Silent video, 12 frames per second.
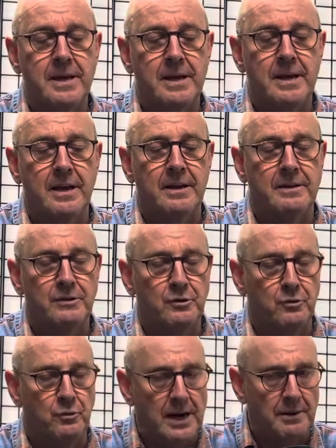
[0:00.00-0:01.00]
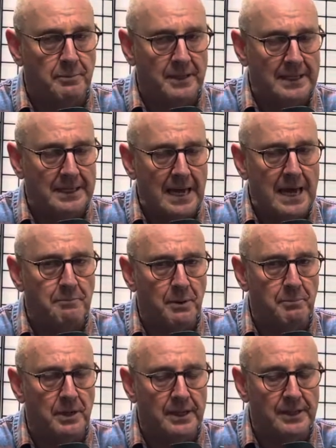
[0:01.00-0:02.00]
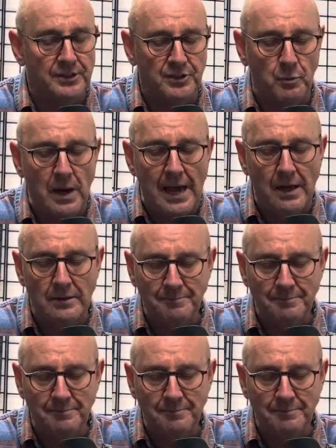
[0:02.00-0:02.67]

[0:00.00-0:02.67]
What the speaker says: incredibly capable as well.